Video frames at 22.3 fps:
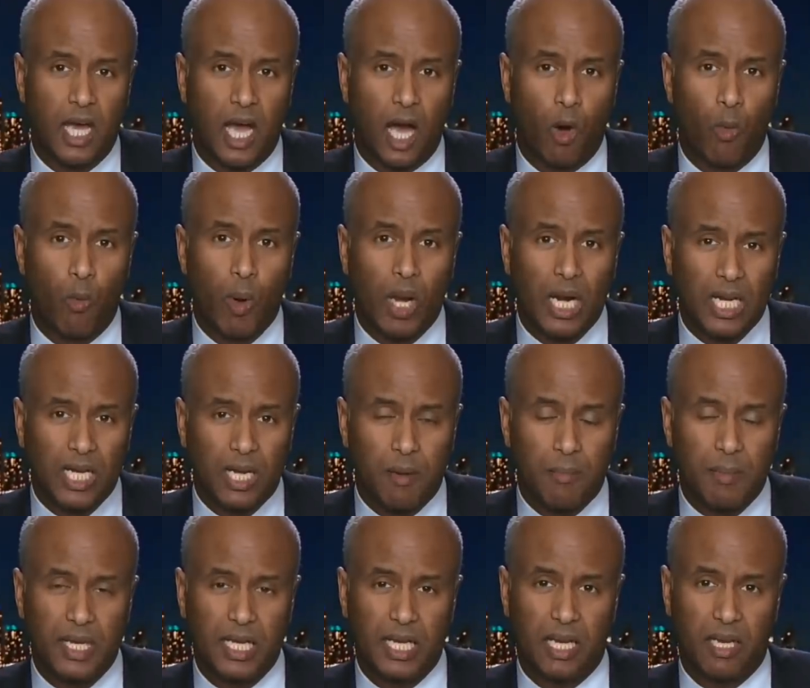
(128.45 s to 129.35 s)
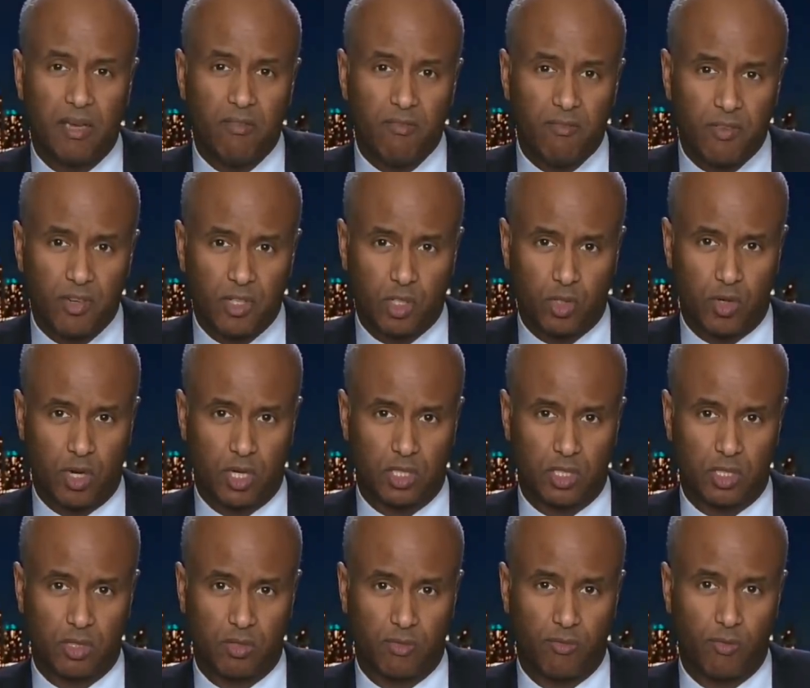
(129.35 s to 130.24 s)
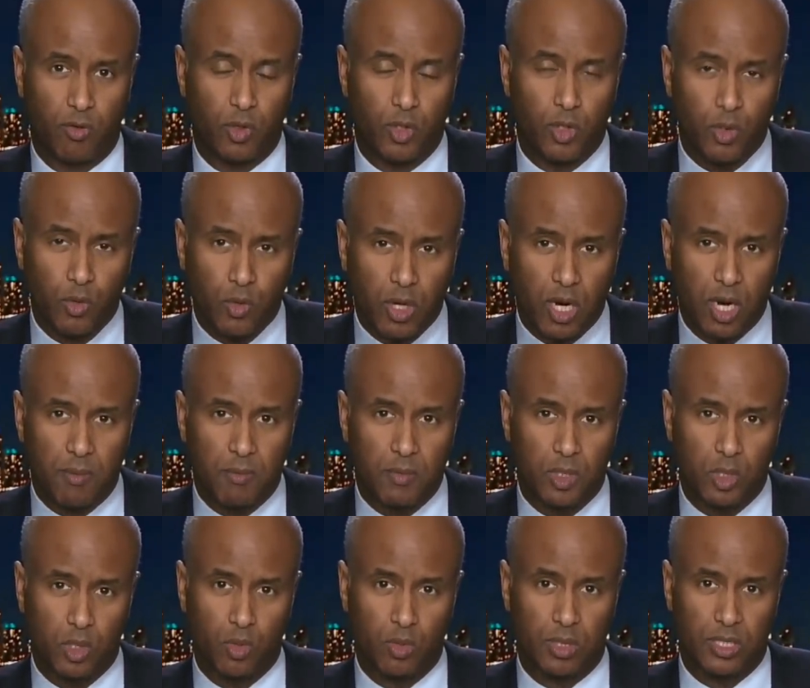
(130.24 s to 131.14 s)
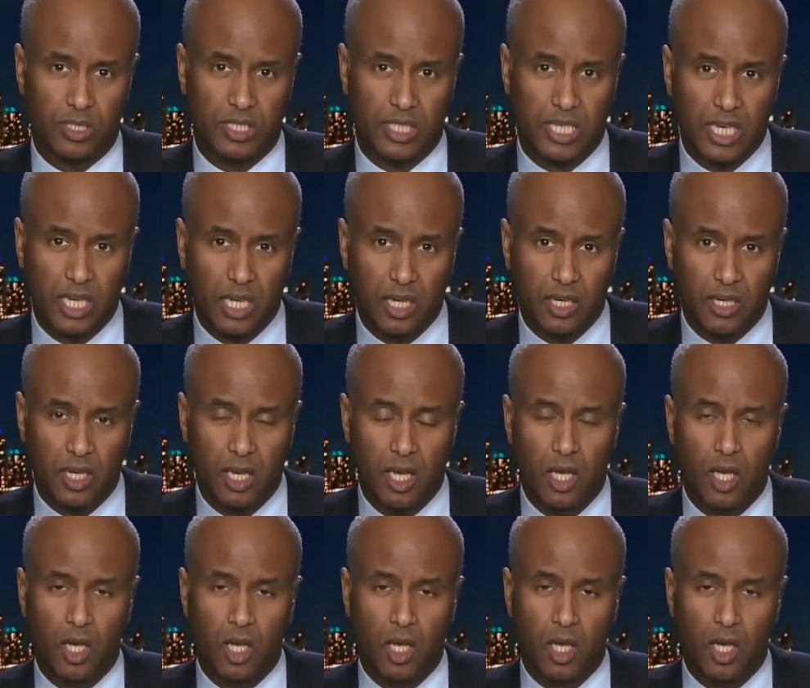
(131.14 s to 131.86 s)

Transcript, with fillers: a welcoming infrastructure for newcomers who are skilled,